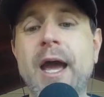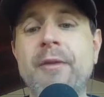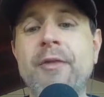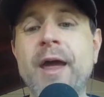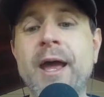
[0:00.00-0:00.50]

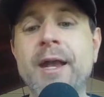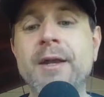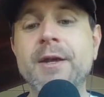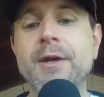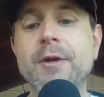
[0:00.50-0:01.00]
And
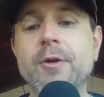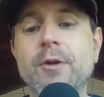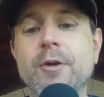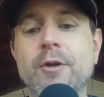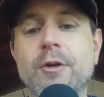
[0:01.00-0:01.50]
then
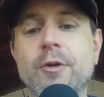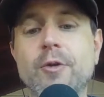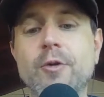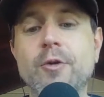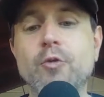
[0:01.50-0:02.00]

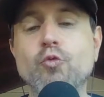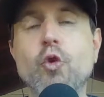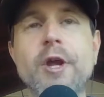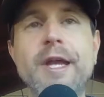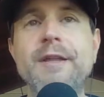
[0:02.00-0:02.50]

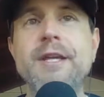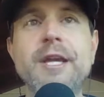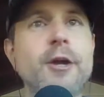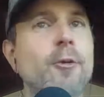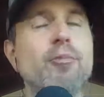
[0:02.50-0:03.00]
rookie of the
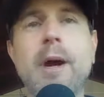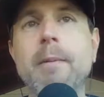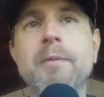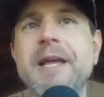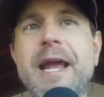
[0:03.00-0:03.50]
year,
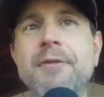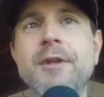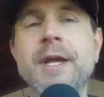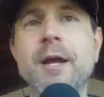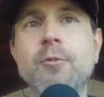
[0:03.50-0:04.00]
probably
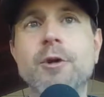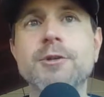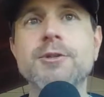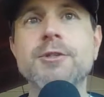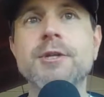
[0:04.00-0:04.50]
Anthony
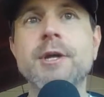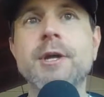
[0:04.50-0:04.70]
Edwards.